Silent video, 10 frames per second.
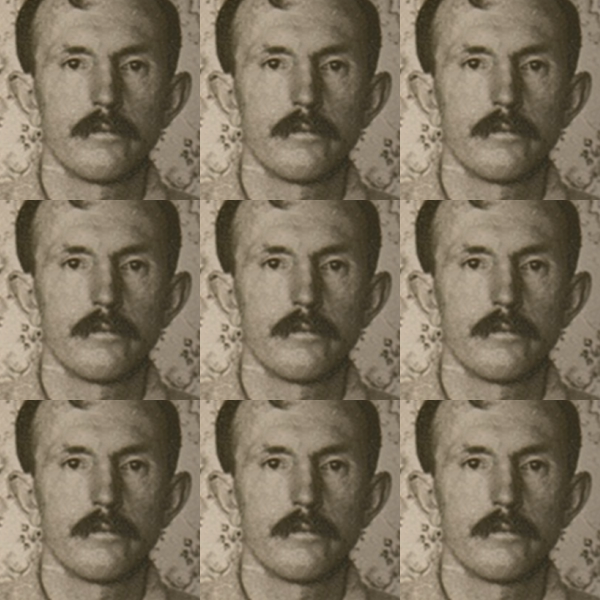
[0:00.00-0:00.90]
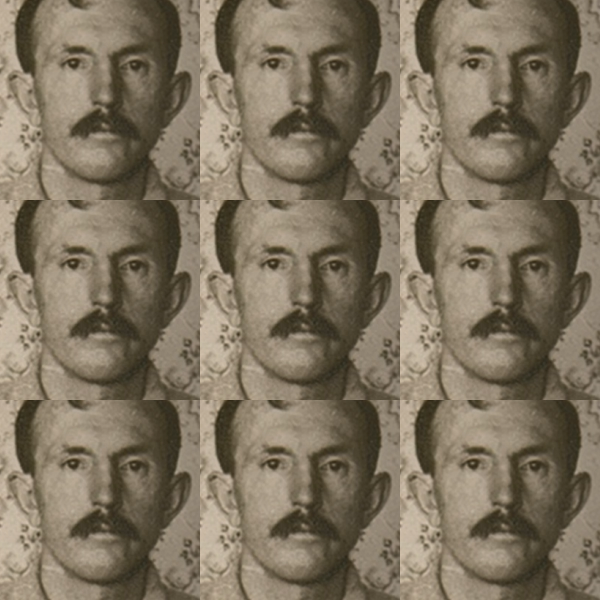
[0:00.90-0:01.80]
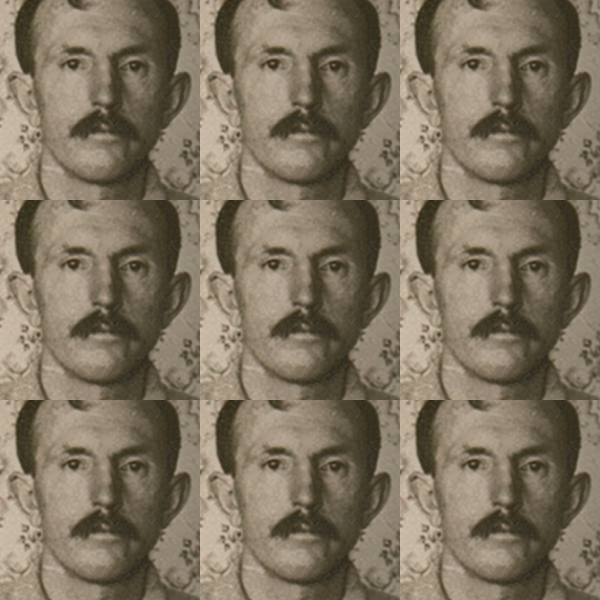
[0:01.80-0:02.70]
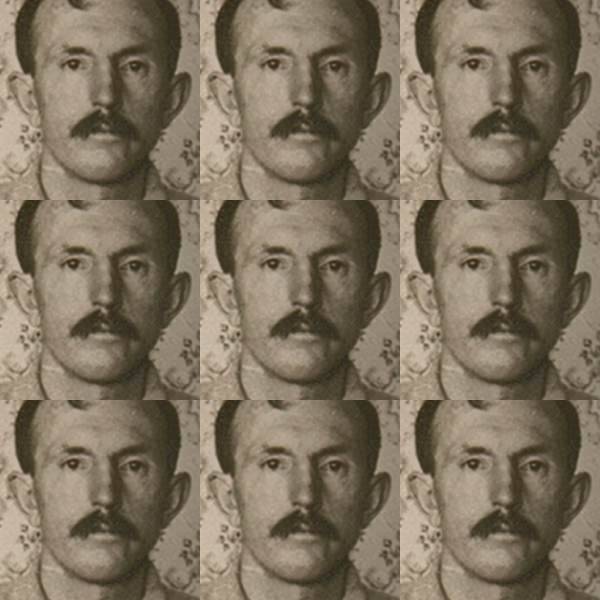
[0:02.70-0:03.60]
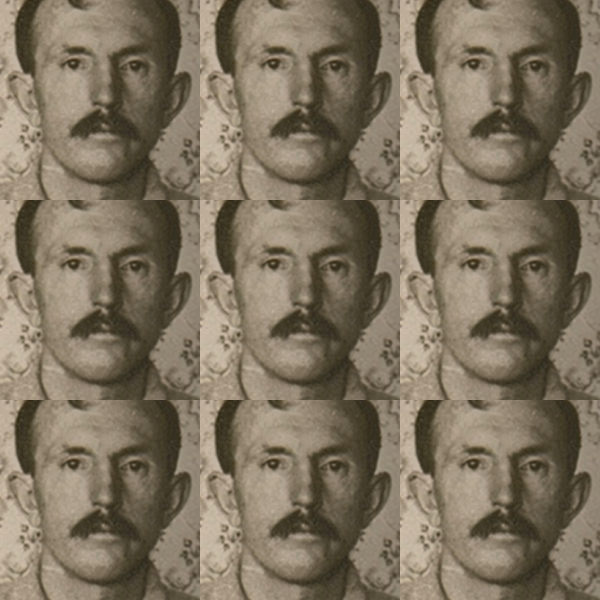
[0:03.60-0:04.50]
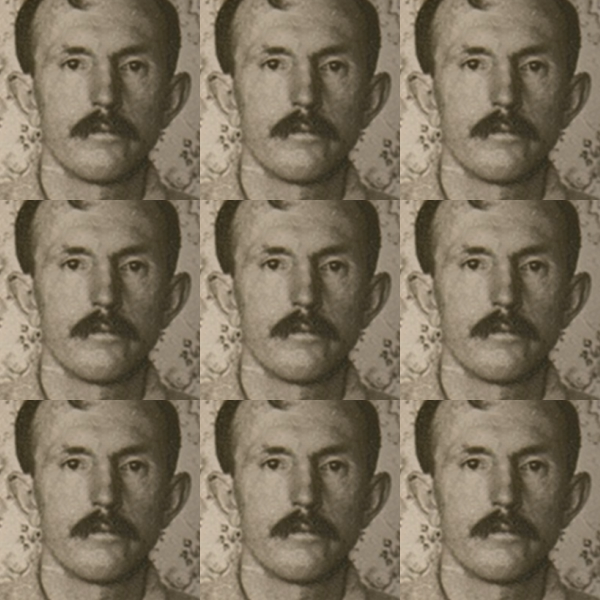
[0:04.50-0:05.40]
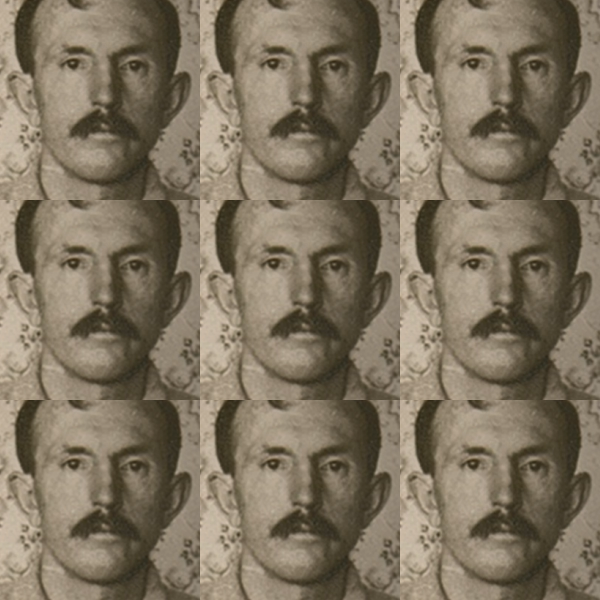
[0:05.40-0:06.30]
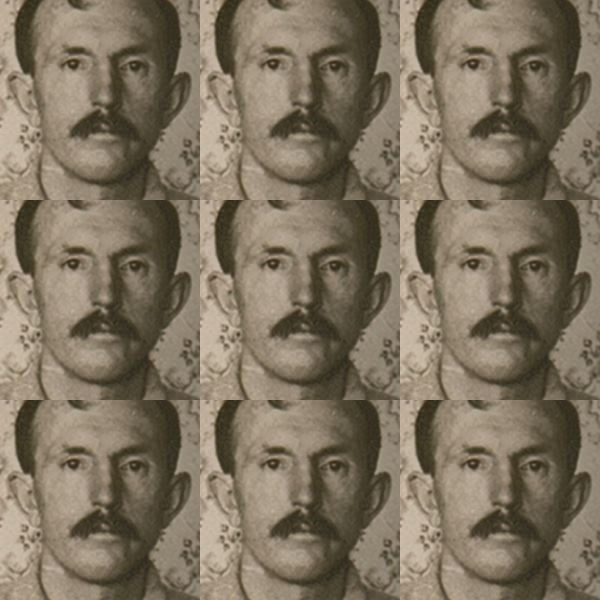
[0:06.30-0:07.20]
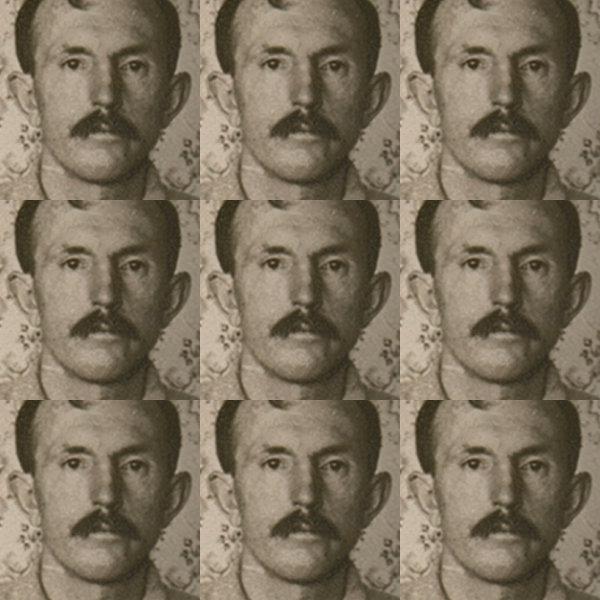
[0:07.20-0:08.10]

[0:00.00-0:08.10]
The face doesn't move, so there is nothing to read.